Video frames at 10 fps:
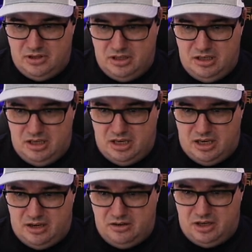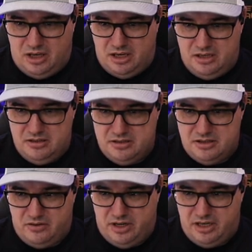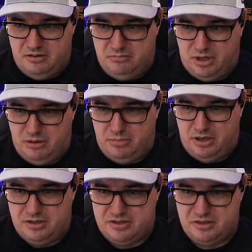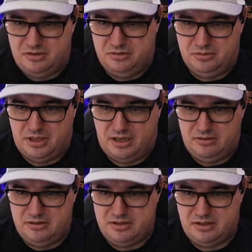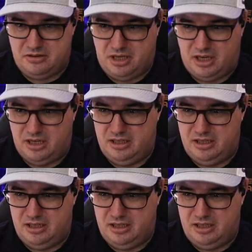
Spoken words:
Yeah, okay, so I can bypass the cooldowns, okay.